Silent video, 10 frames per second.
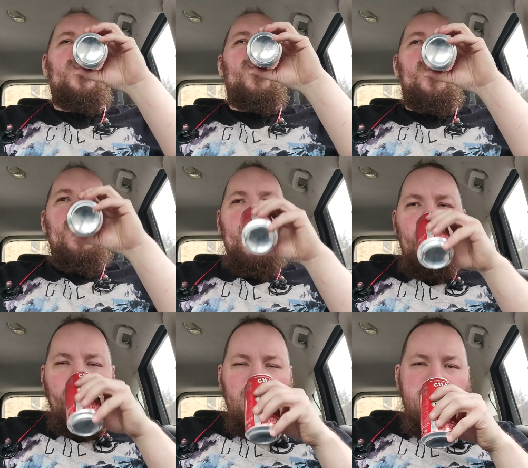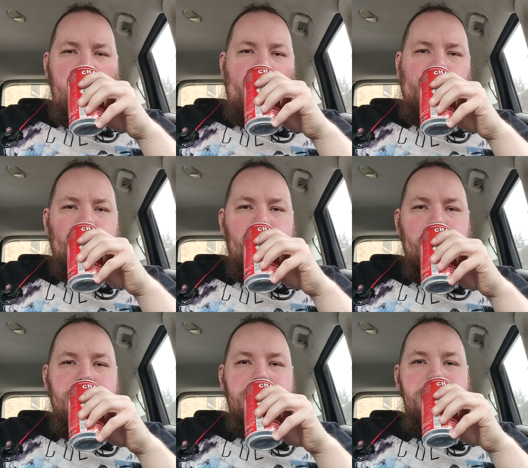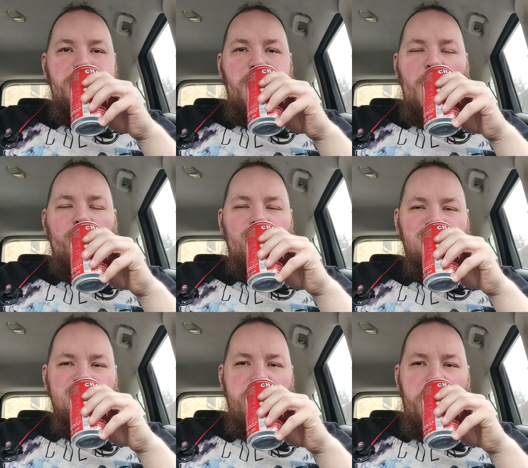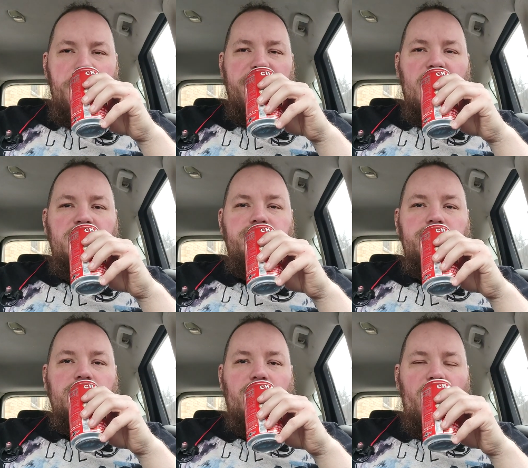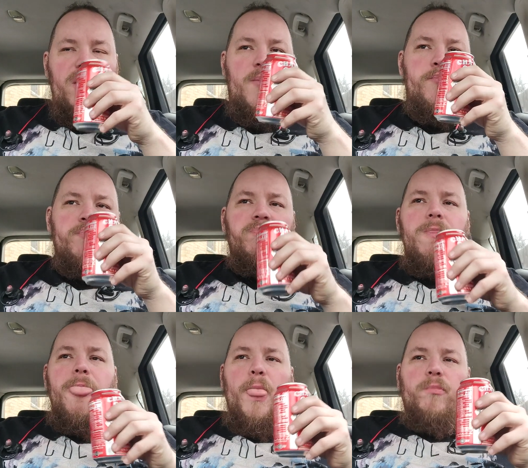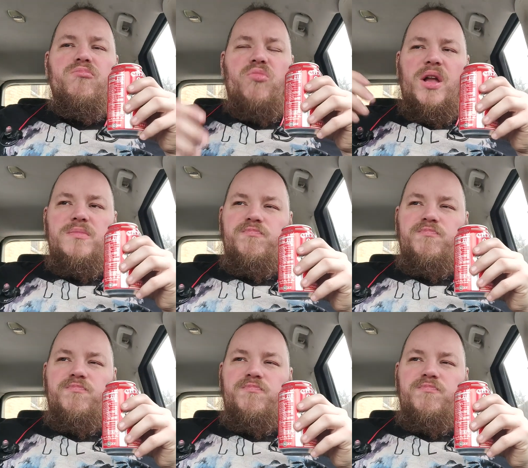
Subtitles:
(silence)